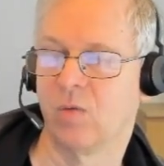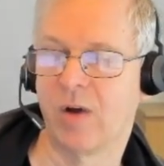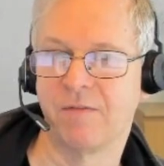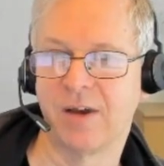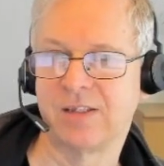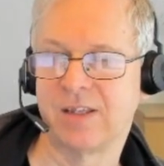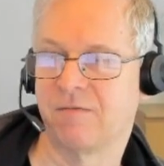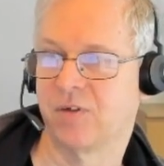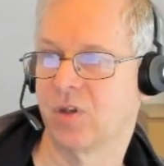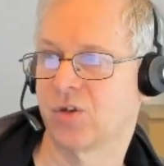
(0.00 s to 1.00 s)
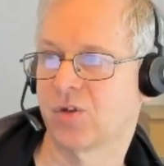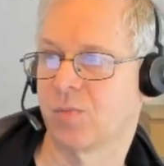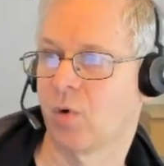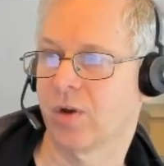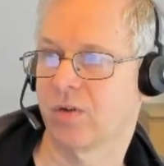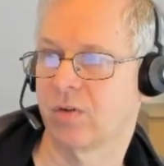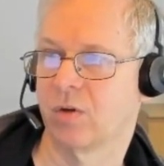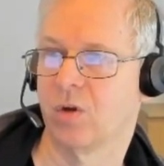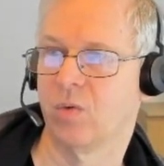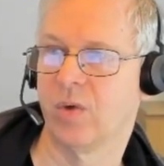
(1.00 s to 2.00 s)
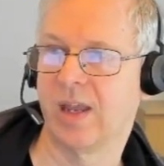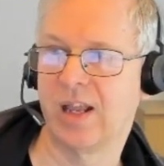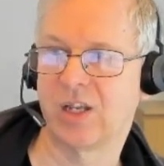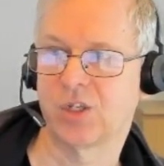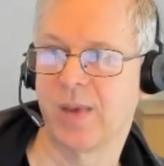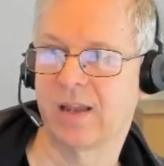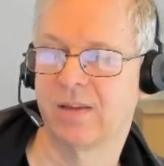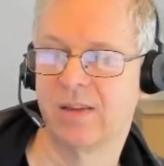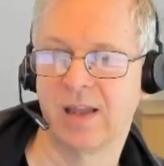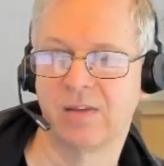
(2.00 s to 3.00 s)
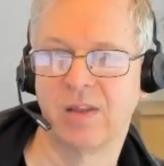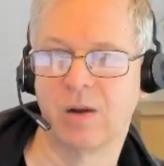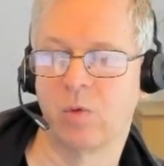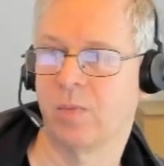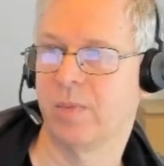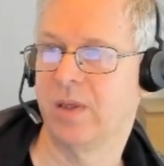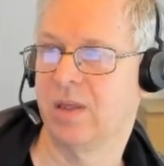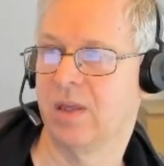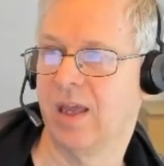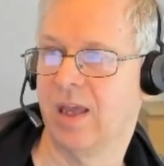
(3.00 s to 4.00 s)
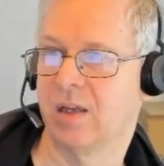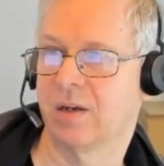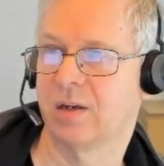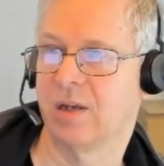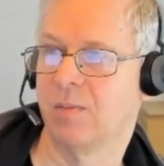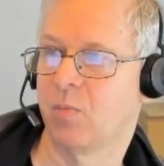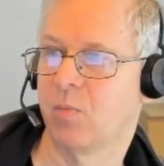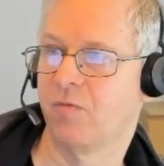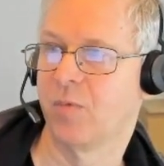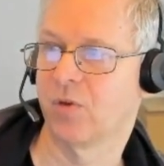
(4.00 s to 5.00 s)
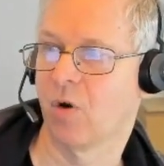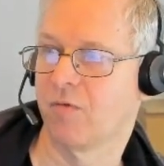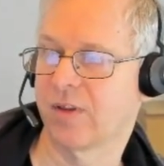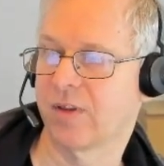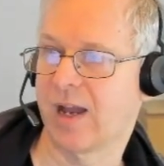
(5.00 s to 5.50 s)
Wi-Fi 7 support, we can expect that there will be a improvement over